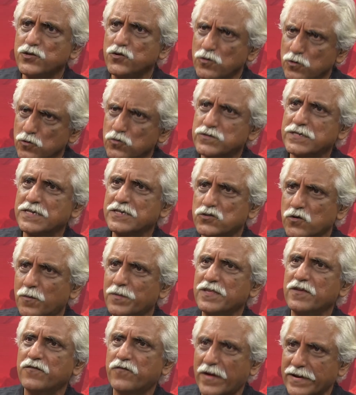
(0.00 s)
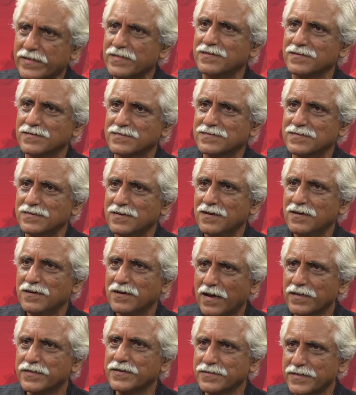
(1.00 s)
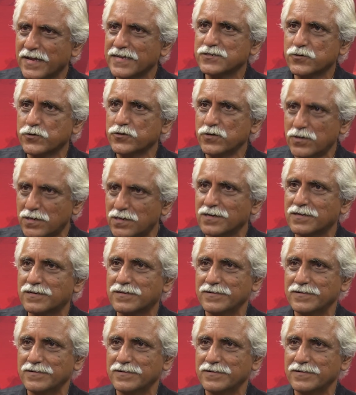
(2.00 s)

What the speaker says: losing so many finals. I think that's going to hurt.